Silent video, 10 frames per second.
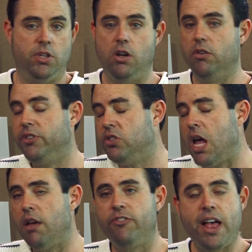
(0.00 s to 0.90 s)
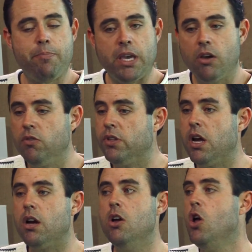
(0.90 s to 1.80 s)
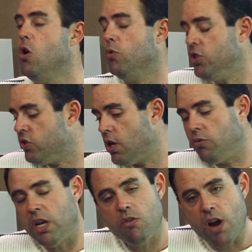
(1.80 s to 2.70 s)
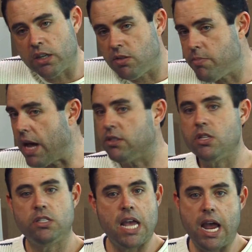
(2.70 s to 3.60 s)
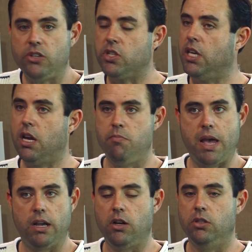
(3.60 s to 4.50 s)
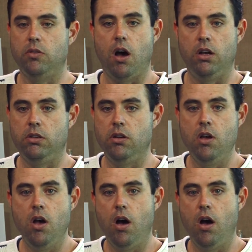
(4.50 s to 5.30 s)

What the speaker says: You know, if he's hand flapping over there, we're just going to redirect him back to the task and get him back on